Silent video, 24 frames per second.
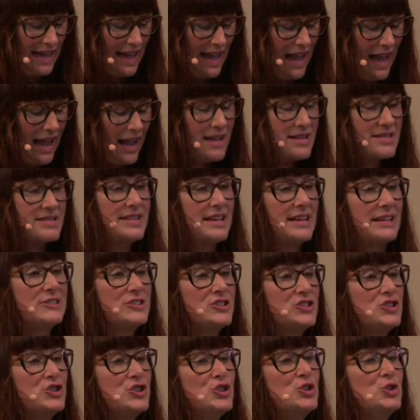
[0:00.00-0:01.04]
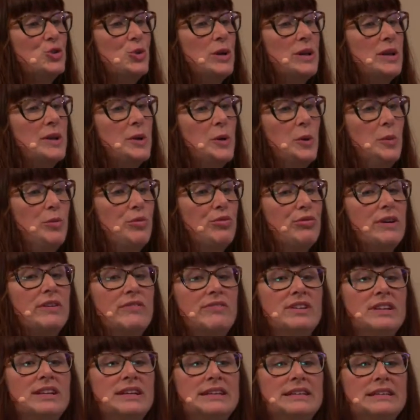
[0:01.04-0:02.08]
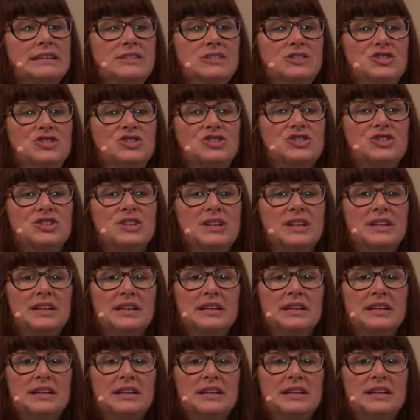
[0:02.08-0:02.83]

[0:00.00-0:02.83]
access to a little privilege,